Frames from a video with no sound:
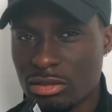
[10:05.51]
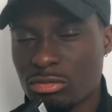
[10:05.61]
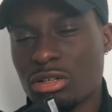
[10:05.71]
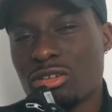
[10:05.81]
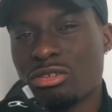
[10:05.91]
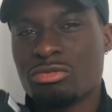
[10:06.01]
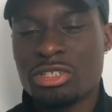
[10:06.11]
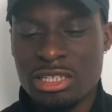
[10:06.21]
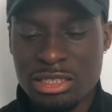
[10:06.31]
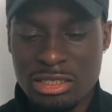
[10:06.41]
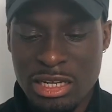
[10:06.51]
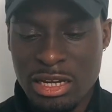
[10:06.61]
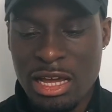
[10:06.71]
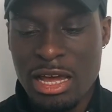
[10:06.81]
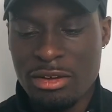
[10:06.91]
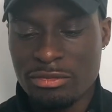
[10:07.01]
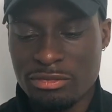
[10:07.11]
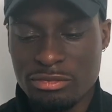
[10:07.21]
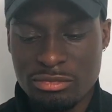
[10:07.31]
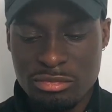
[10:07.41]
Well, not really. Like, I have
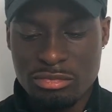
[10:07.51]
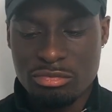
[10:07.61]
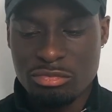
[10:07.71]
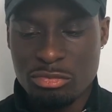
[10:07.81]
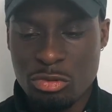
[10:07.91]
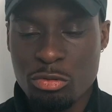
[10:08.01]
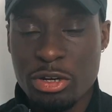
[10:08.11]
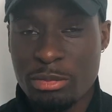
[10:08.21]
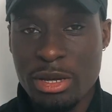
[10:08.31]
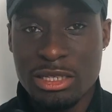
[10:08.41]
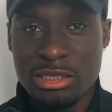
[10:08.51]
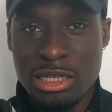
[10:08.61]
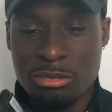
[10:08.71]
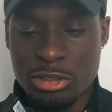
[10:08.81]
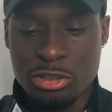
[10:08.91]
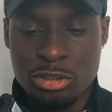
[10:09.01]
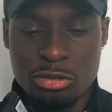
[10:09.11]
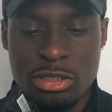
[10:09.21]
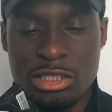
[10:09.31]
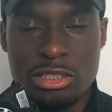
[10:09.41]
3 pairs that I'm gonna show
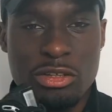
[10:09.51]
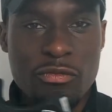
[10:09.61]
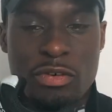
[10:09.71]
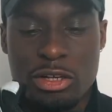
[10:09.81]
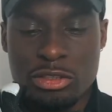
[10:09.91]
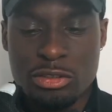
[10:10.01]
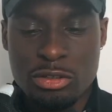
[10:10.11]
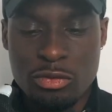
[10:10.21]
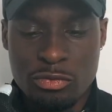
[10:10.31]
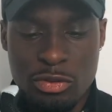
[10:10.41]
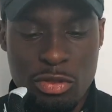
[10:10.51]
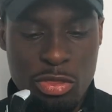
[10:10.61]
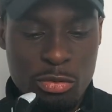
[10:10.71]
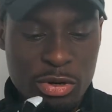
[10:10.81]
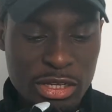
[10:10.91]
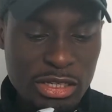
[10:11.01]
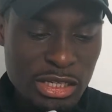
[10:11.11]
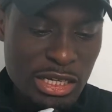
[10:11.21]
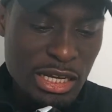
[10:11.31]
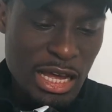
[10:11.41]
you, and this is the first of the 3.
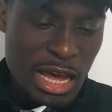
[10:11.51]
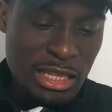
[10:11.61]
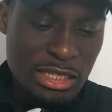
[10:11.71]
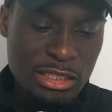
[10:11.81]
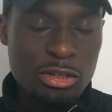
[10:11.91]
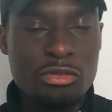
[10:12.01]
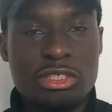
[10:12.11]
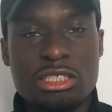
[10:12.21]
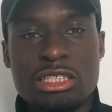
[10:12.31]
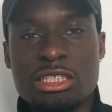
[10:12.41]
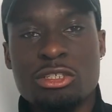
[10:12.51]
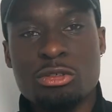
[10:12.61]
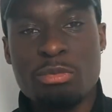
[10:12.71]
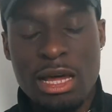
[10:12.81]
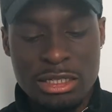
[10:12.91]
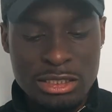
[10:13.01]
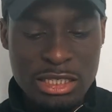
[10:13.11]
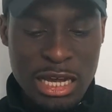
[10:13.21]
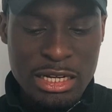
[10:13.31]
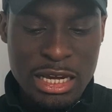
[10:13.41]
And these are obviously the New Balance
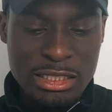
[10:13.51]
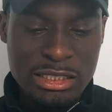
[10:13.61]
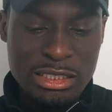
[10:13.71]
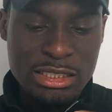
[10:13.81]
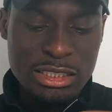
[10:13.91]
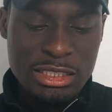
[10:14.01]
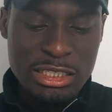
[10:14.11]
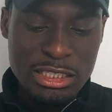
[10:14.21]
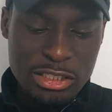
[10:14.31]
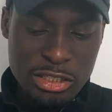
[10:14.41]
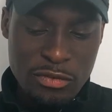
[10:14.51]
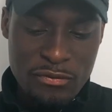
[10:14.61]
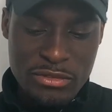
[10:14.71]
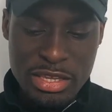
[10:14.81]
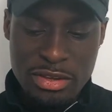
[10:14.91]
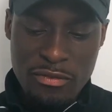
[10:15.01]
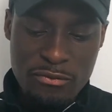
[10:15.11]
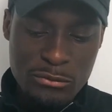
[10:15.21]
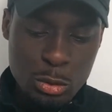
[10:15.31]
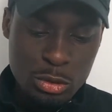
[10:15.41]
990. These are the
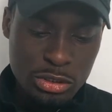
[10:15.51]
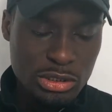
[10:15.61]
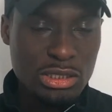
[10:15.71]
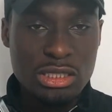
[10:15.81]
V4s.